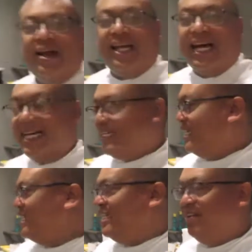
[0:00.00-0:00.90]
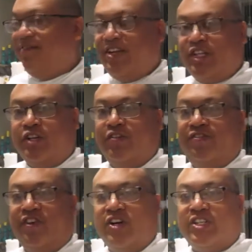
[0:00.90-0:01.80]
All right, guys, this is the official
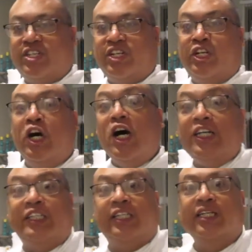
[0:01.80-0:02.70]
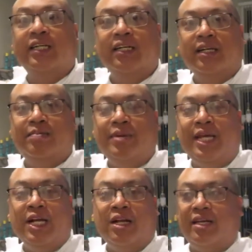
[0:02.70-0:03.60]
first cooked
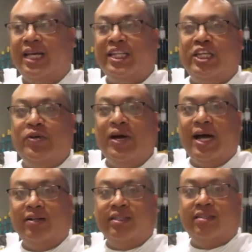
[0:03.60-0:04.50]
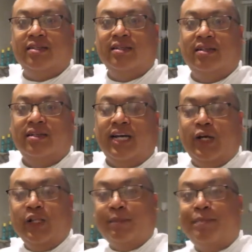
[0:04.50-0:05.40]
meal at the new house. I
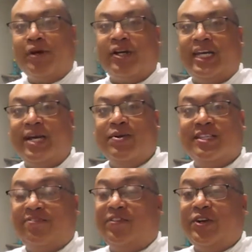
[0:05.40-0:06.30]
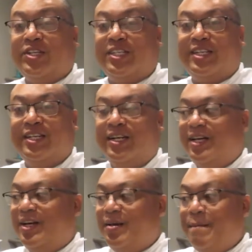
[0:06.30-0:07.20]
know the Burger King was the first
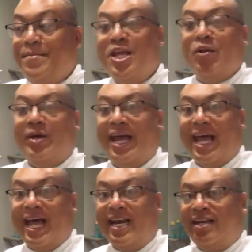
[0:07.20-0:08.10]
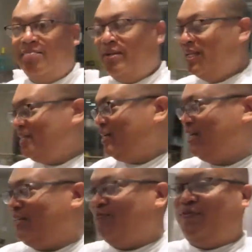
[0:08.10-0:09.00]
meal we had, but let's look at the